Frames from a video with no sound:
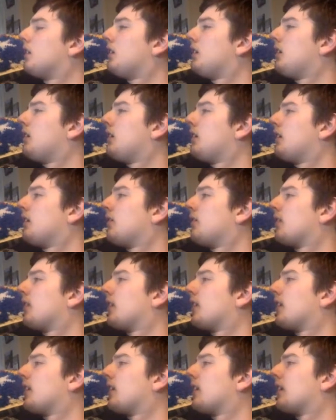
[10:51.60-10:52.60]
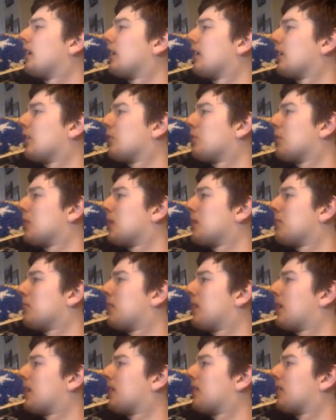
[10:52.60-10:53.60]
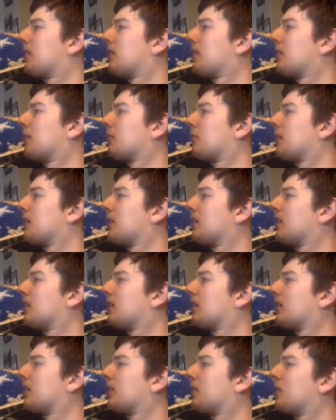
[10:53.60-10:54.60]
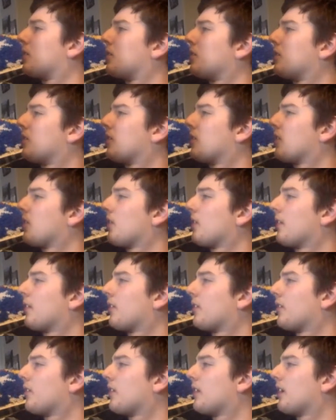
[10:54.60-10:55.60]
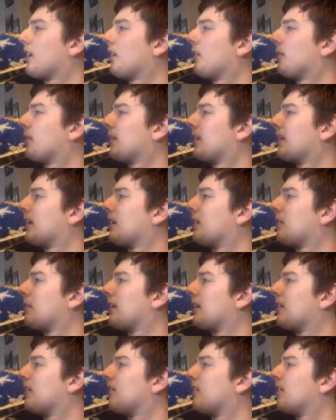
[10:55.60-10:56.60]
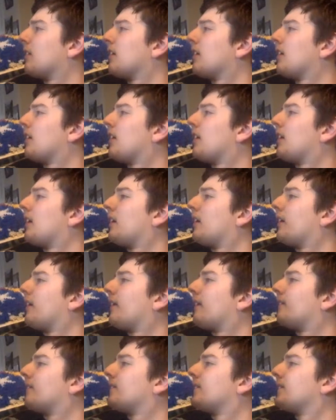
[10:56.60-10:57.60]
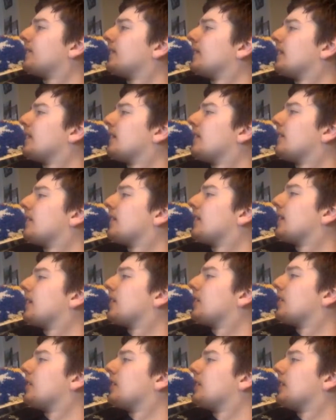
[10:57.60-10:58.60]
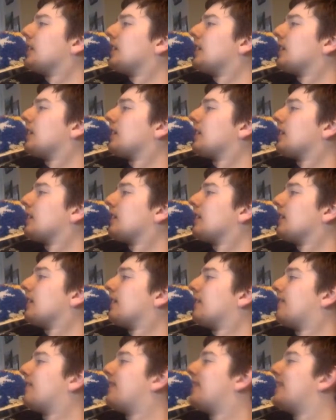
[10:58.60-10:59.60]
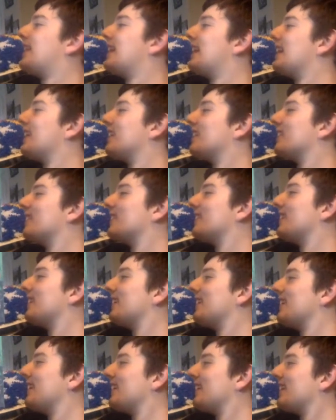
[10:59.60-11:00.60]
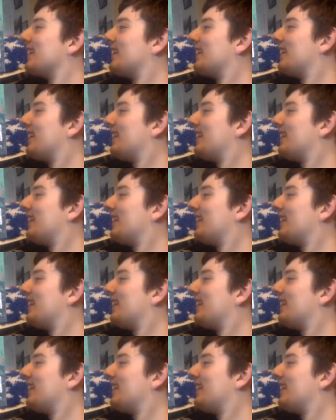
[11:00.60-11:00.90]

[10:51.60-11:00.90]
eating and reading, and nobody bothered us because who's going to get upset about even the street kids if they're reading